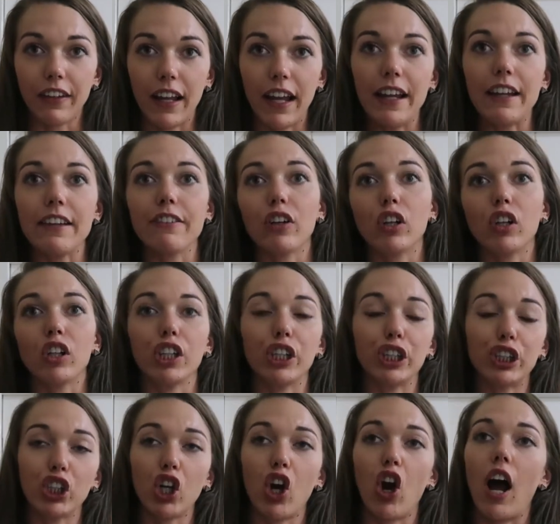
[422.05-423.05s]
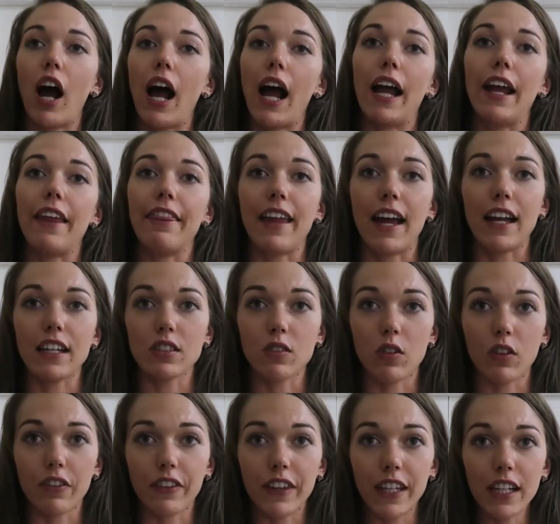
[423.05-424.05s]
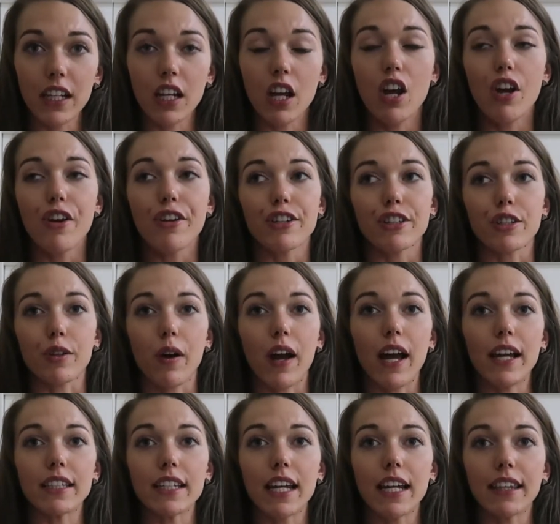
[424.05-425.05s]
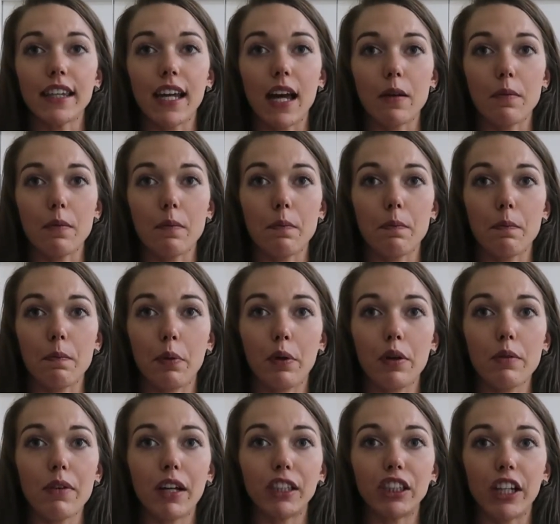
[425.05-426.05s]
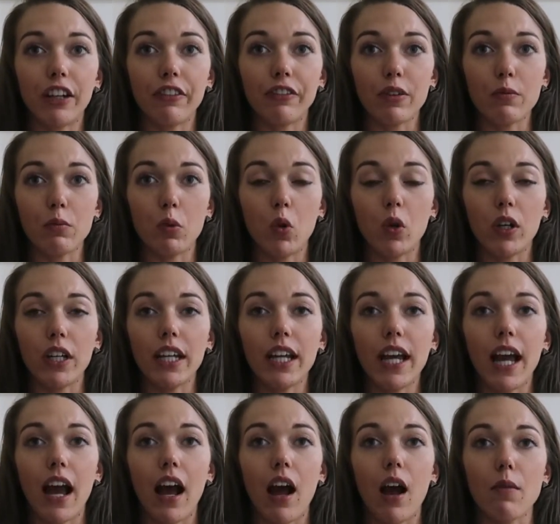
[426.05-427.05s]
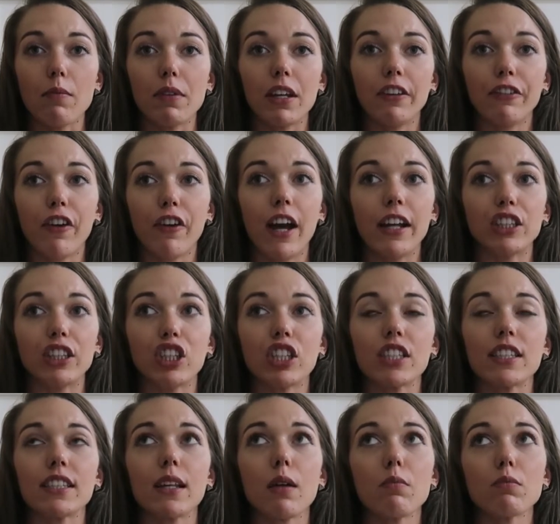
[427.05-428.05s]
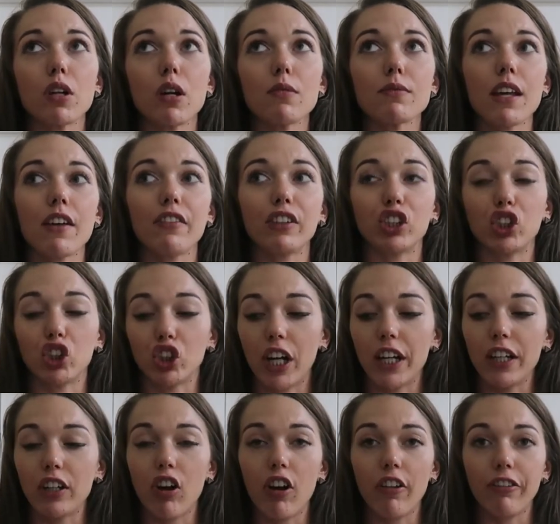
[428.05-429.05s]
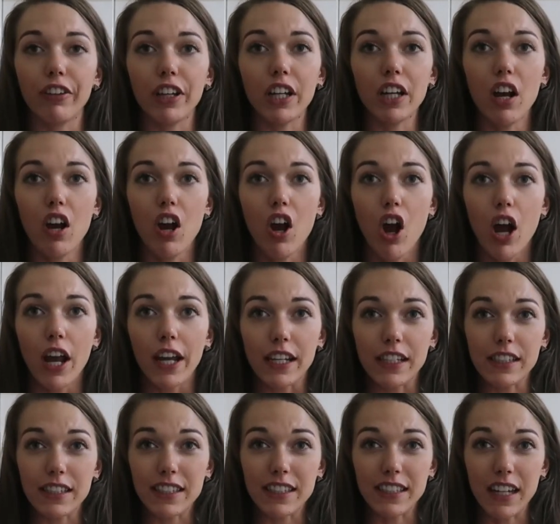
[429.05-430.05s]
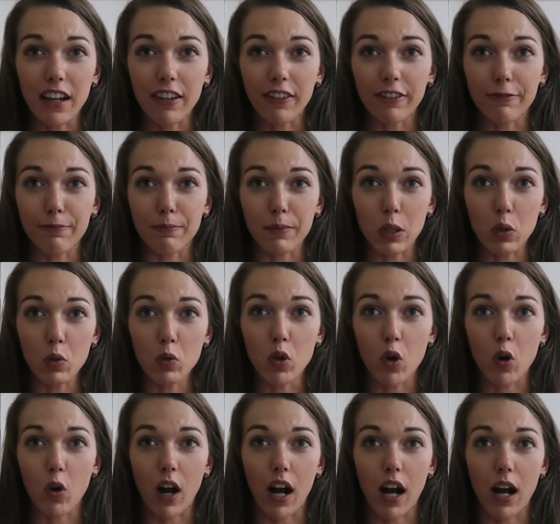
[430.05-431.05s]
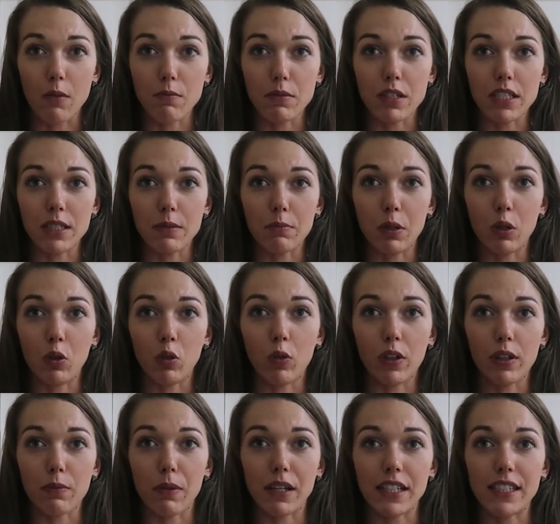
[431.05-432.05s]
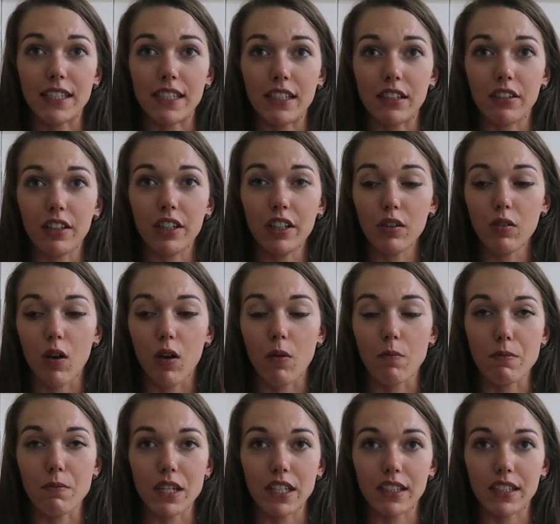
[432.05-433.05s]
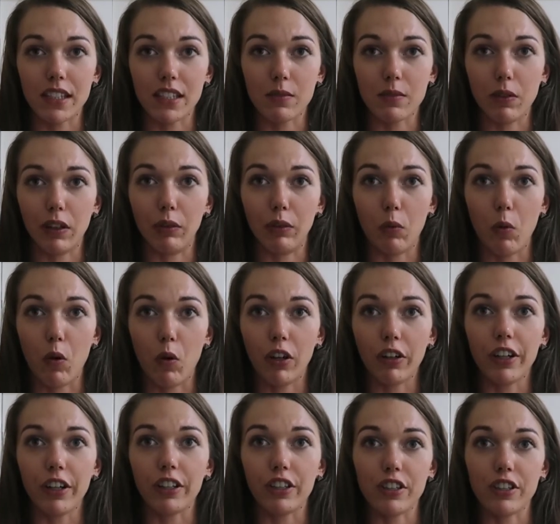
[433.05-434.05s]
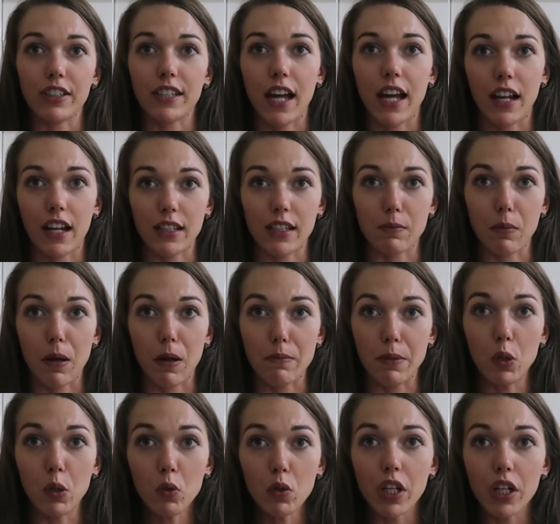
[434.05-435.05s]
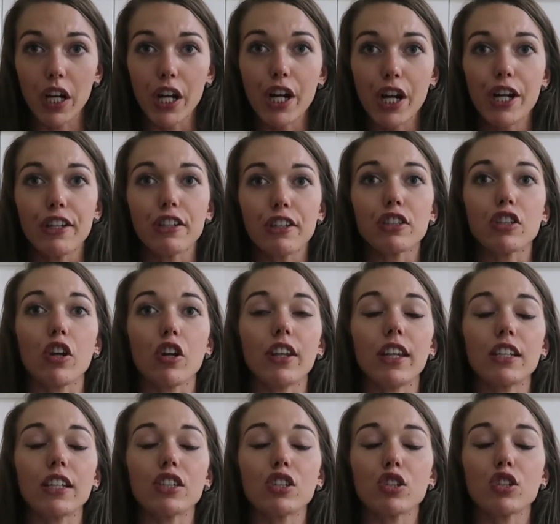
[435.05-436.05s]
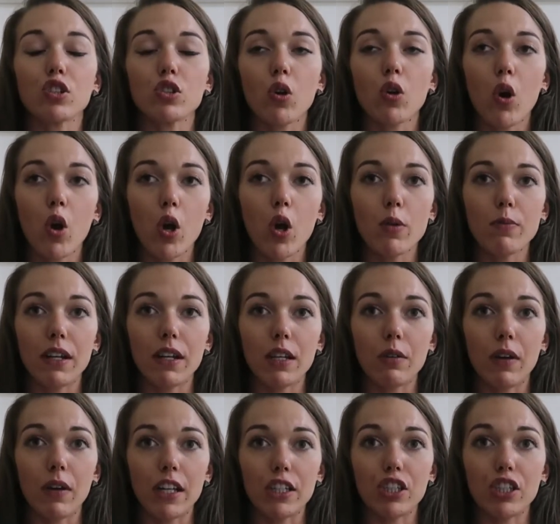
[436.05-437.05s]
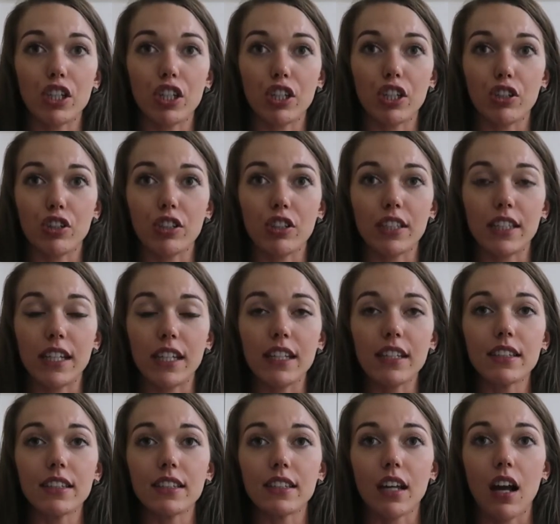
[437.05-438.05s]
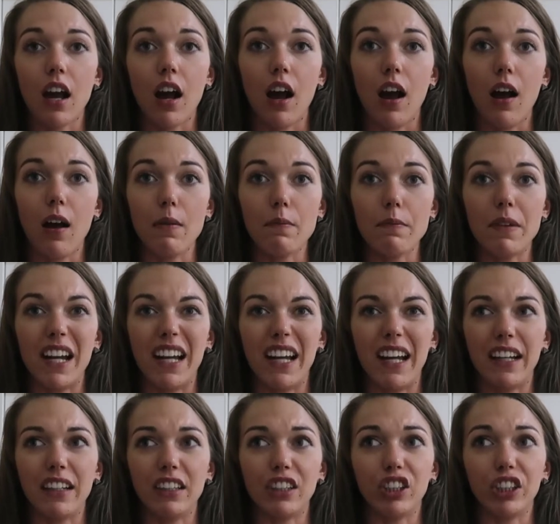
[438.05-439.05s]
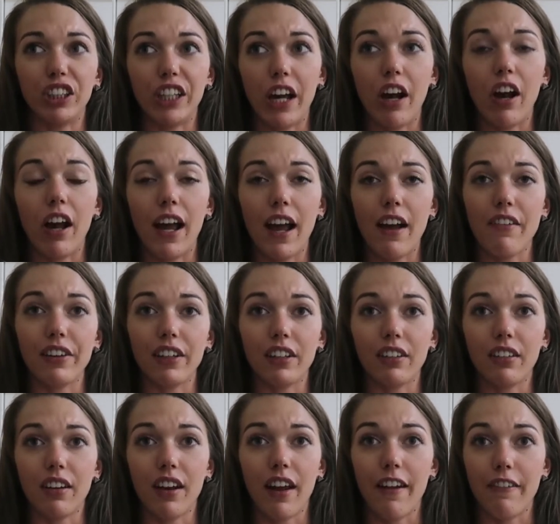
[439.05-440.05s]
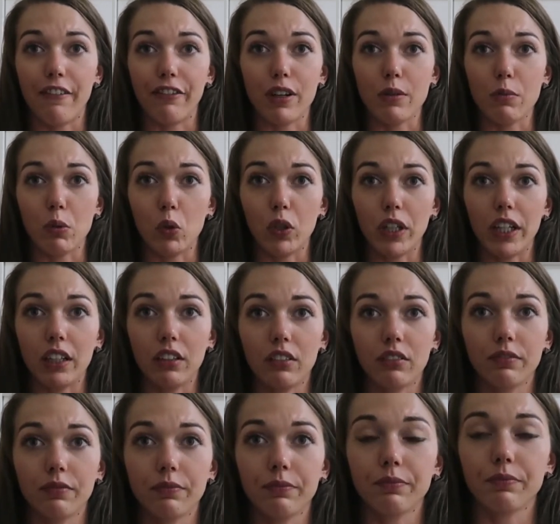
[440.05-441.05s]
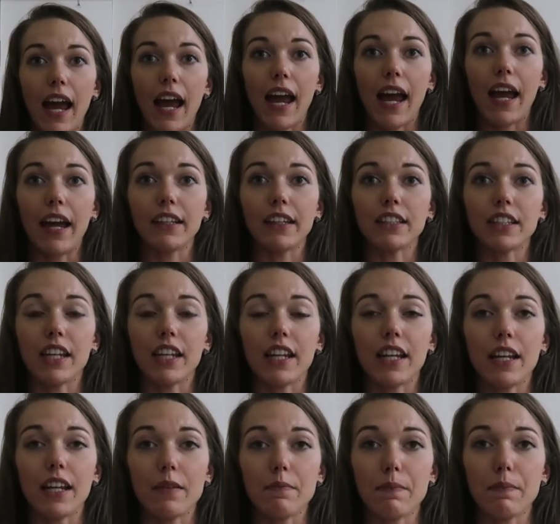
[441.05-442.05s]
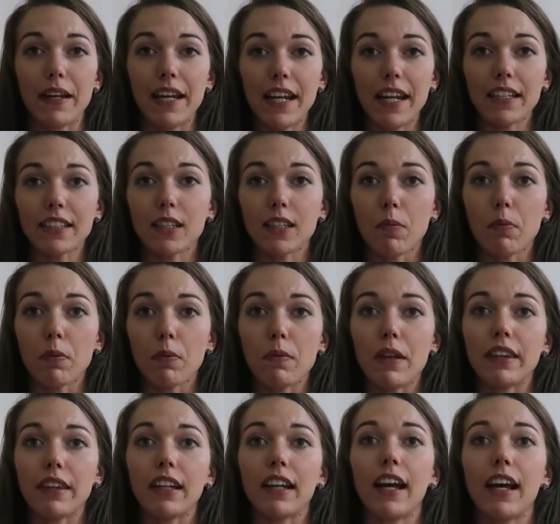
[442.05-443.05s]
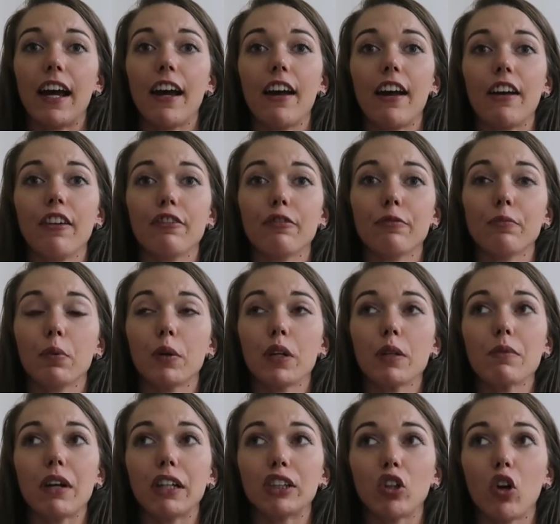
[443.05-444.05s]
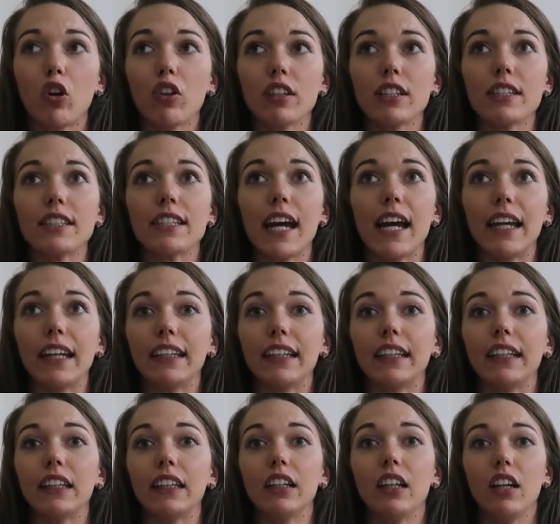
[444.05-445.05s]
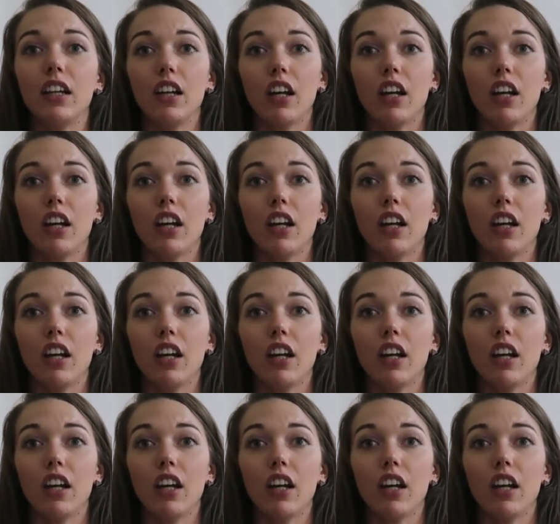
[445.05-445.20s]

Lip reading: flavor or a chai and that sort of thing. So I take that pretty much every morning. If I just sometimes have a straight coffee, instead of milk or almond milk with my cereal, I'll mix this with water and use that as my milk. So there's so many ways you can use this, and yeah, I have it every morning. And my next supplement that I have pretty much on the daily,